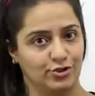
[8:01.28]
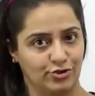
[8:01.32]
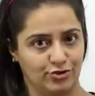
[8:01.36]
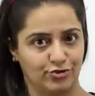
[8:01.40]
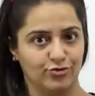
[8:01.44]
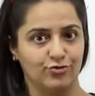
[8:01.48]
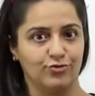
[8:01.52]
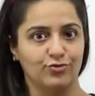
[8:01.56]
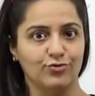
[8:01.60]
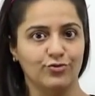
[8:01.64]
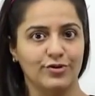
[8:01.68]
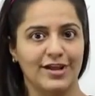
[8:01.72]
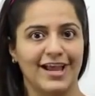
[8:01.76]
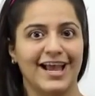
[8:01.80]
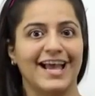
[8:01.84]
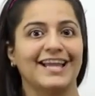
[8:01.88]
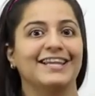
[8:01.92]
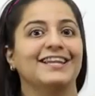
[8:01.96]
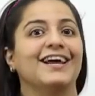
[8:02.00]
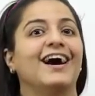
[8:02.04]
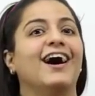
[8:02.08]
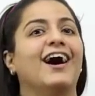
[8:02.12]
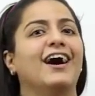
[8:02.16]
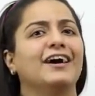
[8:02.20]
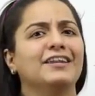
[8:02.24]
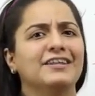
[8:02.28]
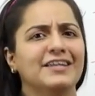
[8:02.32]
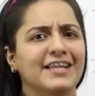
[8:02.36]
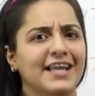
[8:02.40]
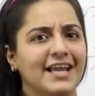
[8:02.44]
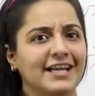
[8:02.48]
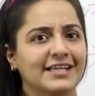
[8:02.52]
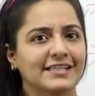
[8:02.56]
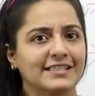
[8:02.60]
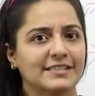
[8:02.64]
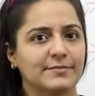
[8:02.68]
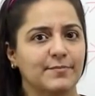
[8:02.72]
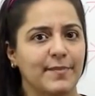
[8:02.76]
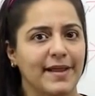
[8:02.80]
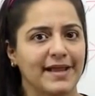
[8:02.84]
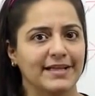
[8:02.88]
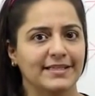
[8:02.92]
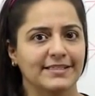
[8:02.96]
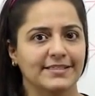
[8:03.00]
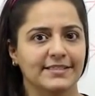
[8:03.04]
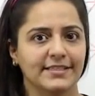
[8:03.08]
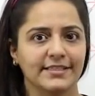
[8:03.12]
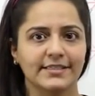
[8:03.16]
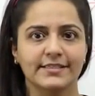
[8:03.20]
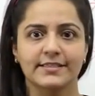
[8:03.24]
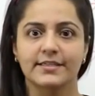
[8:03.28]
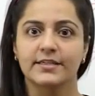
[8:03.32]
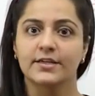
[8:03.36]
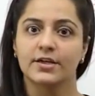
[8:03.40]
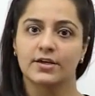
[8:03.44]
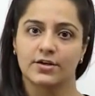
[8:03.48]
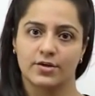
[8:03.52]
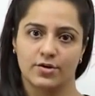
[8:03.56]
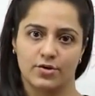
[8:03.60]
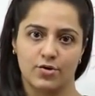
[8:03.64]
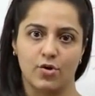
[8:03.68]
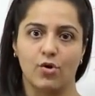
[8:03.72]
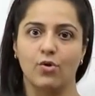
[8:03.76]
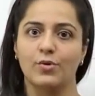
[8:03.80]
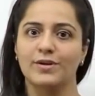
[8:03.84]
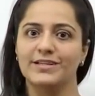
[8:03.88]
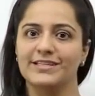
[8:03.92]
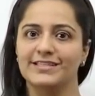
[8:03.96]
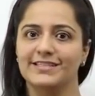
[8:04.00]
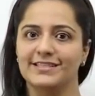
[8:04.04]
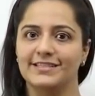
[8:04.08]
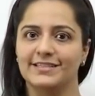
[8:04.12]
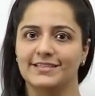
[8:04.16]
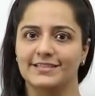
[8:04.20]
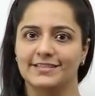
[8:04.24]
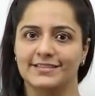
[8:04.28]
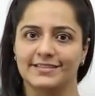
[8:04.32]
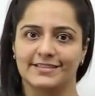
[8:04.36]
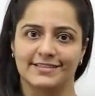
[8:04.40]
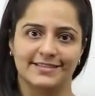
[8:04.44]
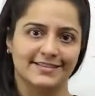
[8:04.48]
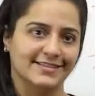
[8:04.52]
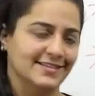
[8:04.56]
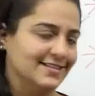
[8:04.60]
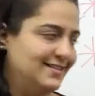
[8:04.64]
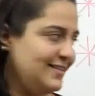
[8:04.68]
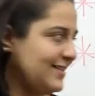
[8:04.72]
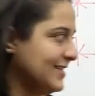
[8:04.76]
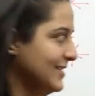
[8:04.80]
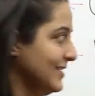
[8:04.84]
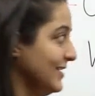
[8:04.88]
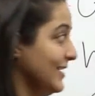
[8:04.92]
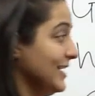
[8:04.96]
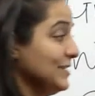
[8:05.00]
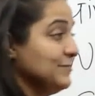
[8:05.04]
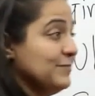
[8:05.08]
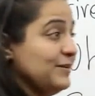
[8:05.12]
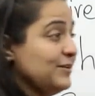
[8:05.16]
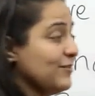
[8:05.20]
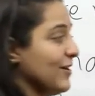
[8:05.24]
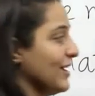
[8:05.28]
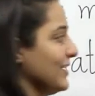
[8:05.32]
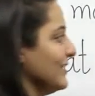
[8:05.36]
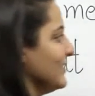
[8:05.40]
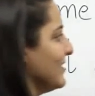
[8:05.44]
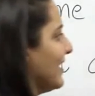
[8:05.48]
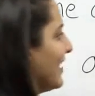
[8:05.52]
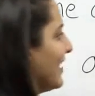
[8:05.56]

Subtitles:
to an unexpected coincidence. Let me write